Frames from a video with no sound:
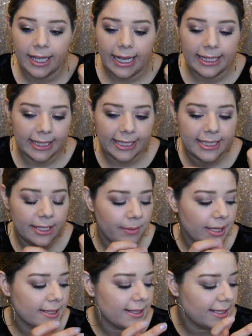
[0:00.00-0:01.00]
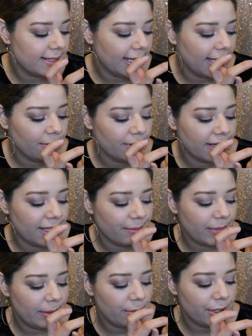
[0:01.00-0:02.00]
I like to mix this in with
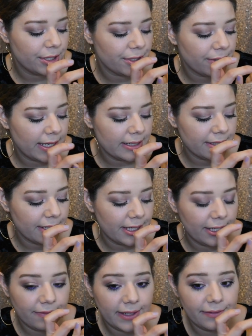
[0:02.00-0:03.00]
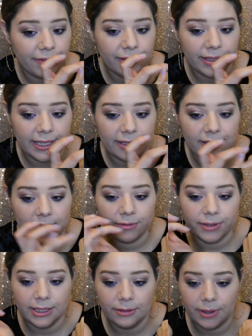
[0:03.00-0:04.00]
like my moisturizer if I feel like
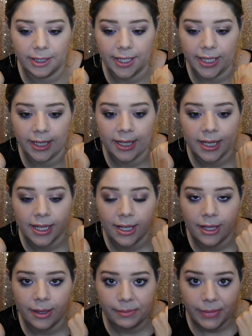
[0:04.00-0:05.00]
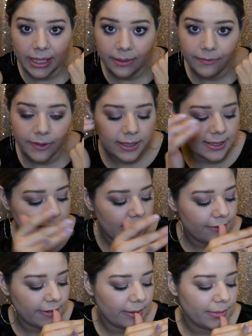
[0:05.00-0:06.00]
not really wearing makeup for the
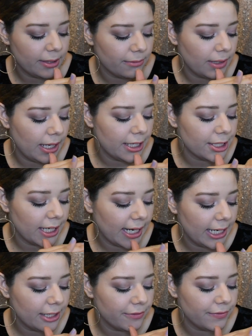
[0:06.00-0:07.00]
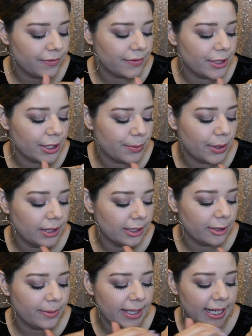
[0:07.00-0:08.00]
day. If I'm in a rush, I kind of just put a
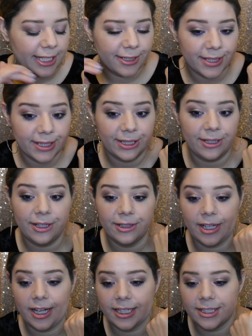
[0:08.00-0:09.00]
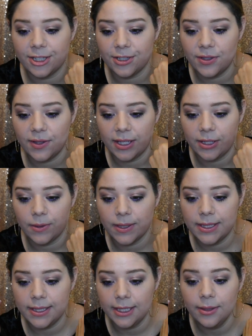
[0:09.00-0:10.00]
little bit. I use a lot just so that you
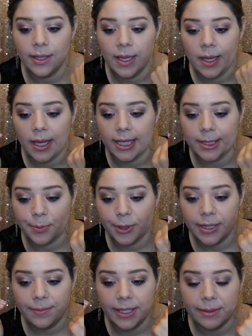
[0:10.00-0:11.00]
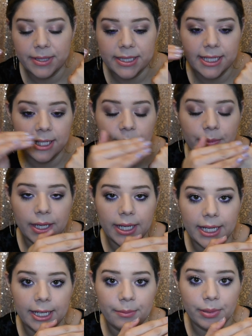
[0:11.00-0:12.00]
could see. It's pretty pigmented,
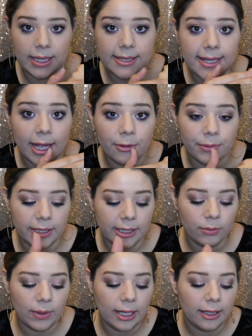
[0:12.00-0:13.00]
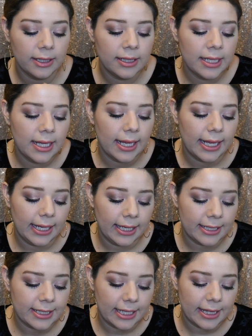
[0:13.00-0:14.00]
but it blends out really well,
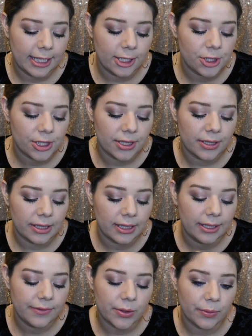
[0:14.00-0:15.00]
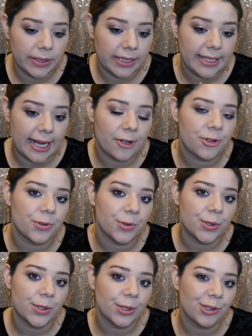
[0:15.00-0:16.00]
and I think it just leaves a really
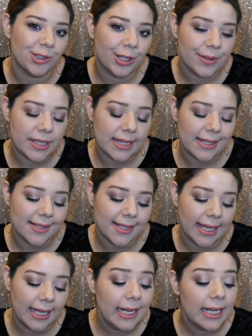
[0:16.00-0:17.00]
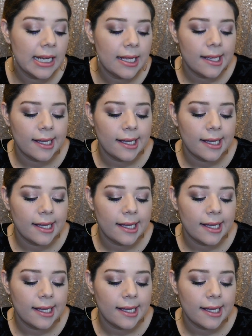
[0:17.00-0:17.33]
natural glow to the skin.